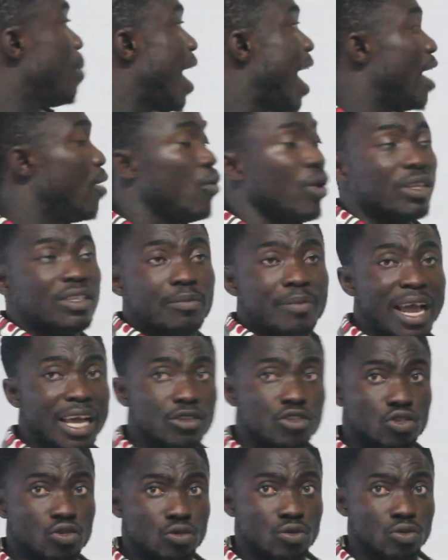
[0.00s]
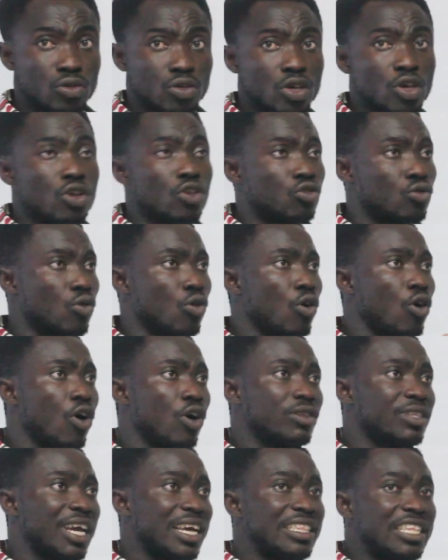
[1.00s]
by what? By 2. So
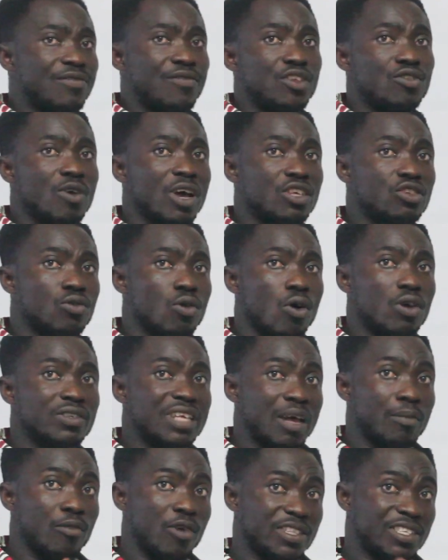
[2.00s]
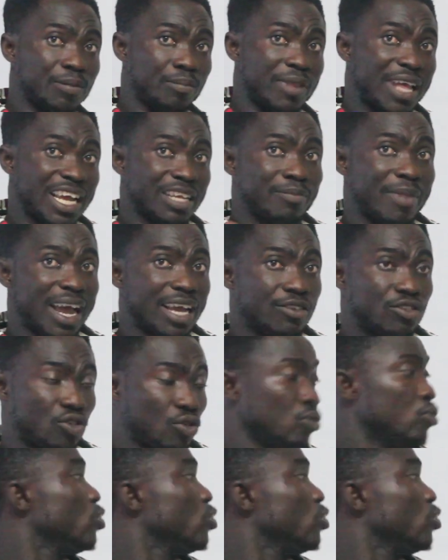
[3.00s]
all the individual scores are multiplied by 2.